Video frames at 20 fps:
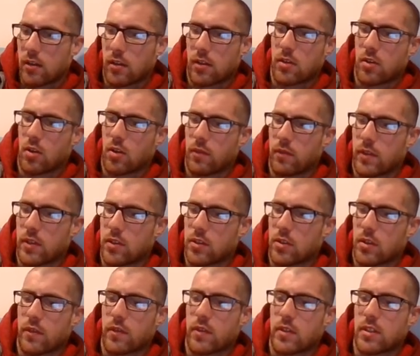a dolphin
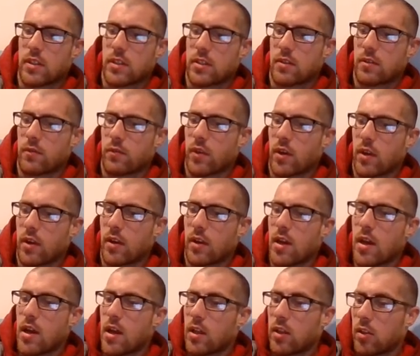surfaces in front.
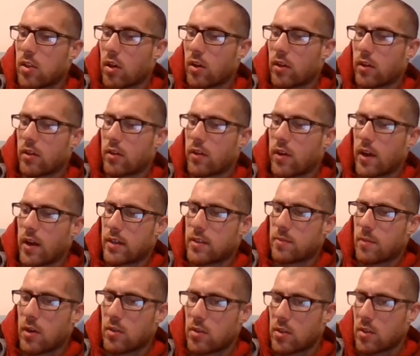Look, cries
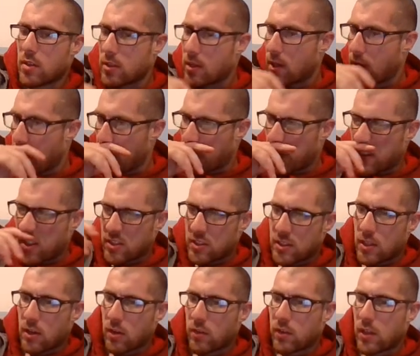Moses, but you
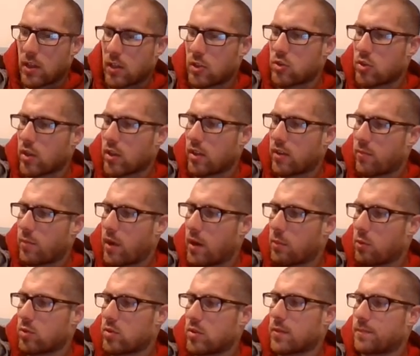see only a trail of
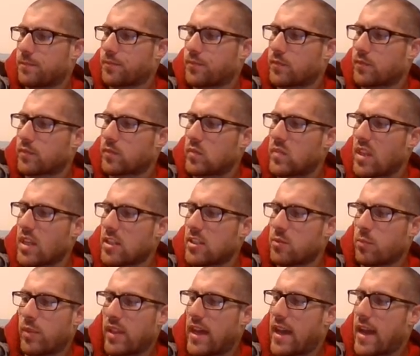bubbles.
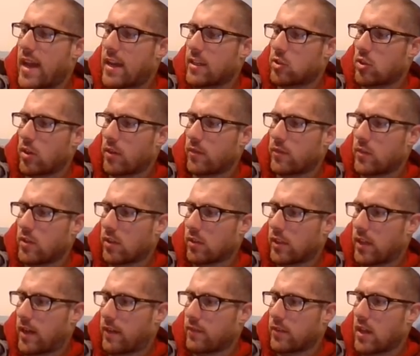Splash, off to your
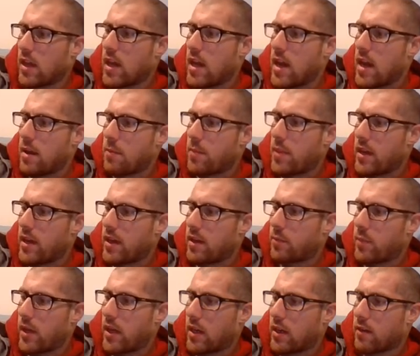left. A
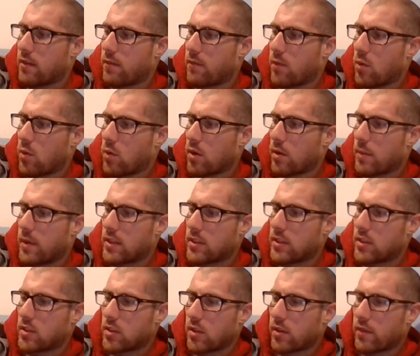big pink form
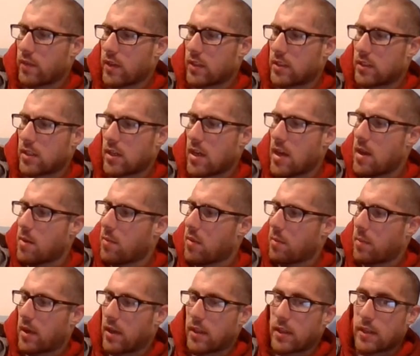has surfaced,
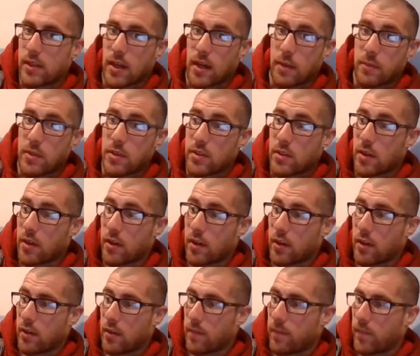but by the time you
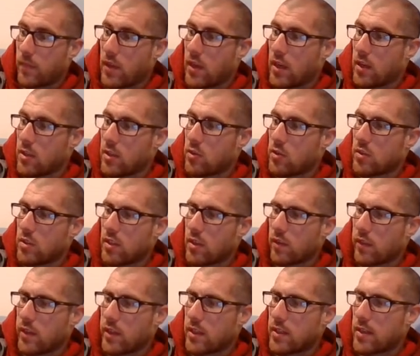turn, you see
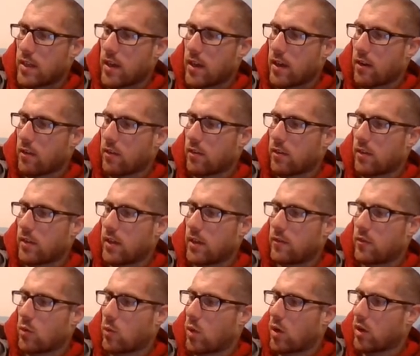only a tail.
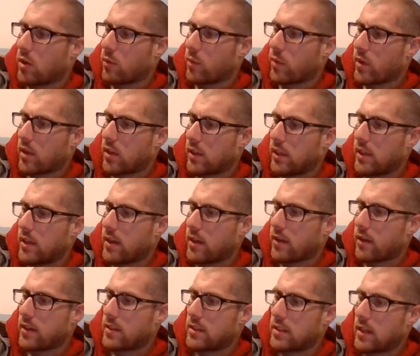If the water were
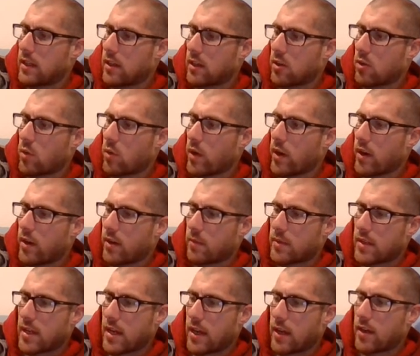clear as in an aquarium
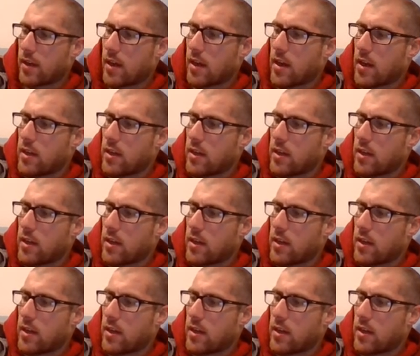tank,